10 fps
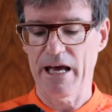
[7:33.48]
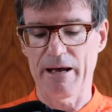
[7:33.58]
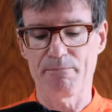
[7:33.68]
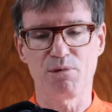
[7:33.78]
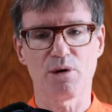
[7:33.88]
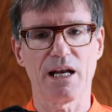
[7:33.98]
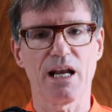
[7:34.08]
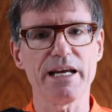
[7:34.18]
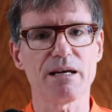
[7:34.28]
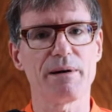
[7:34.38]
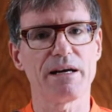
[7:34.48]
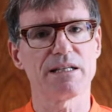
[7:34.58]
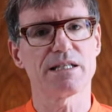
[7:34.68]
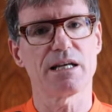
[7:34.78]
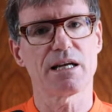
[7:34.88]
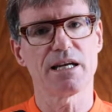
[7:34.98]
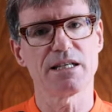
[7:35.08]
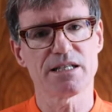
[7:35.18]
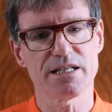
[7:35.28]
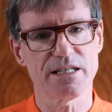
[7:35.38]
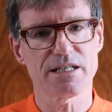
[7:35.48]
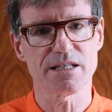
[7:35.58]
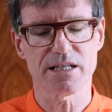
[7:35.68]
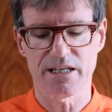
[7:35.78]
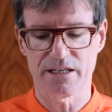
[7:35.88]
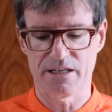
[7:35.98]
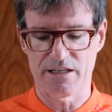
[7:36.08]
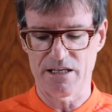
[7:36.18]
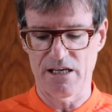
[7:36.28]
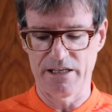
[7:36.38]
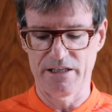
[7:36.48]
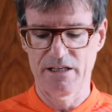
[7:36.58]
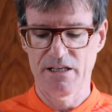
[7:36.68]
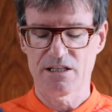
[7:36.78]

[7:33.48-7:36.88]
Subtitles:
But what I like about it is the consistency in the design.